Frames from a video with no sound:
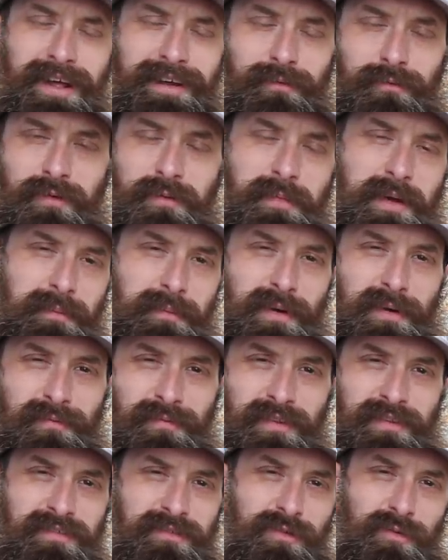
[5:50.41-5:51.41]
I don't remember
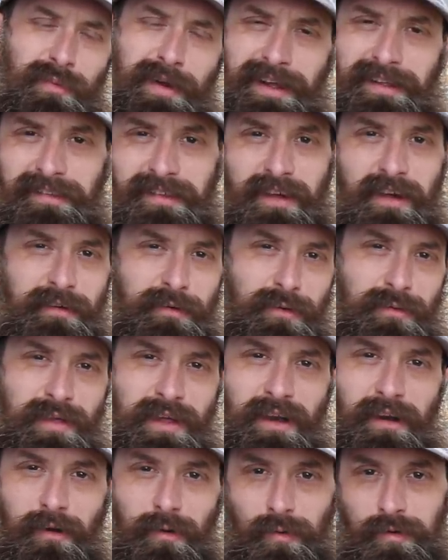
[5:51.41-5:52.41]
if it's directly under
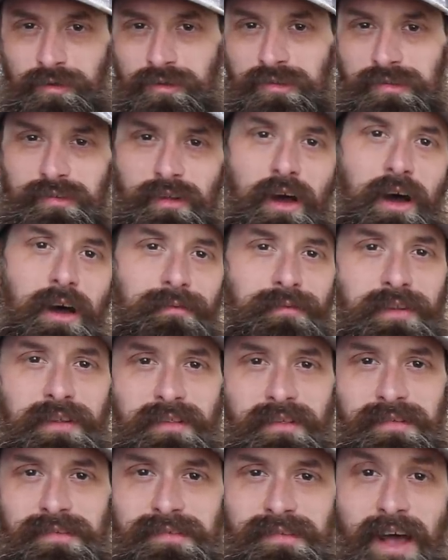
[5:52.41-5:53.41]
there or just off
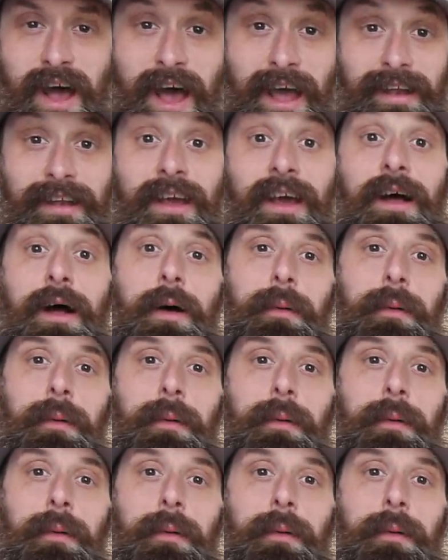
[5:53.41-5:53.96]
to the side,